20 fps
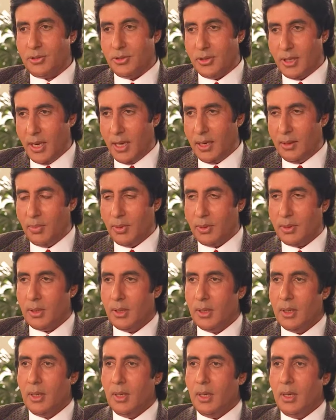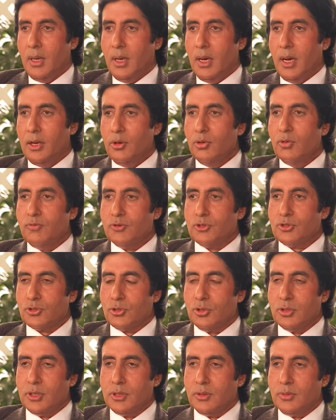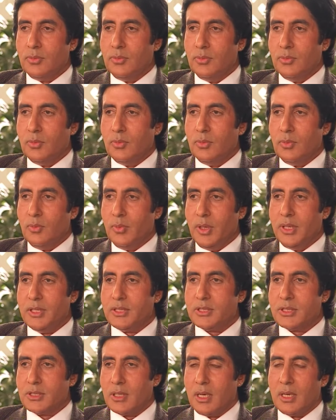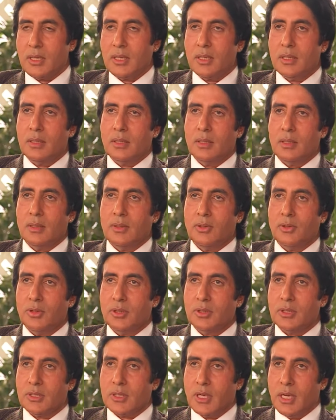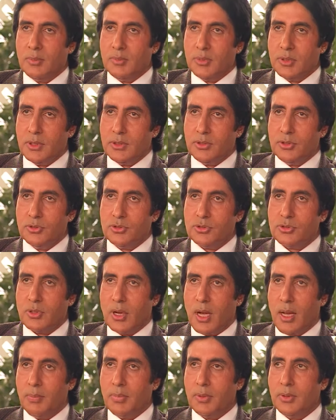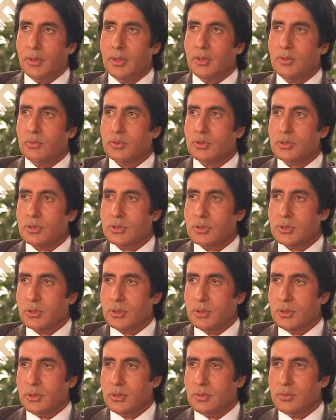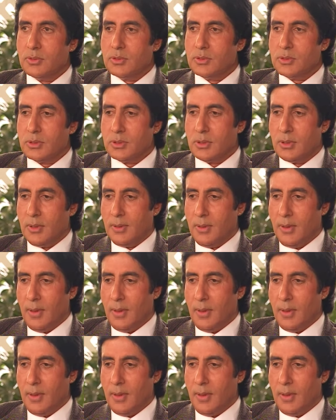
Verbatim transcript: today, but I know for sure that when it started and during the time that it used to happen, it was, uh, it was, uh,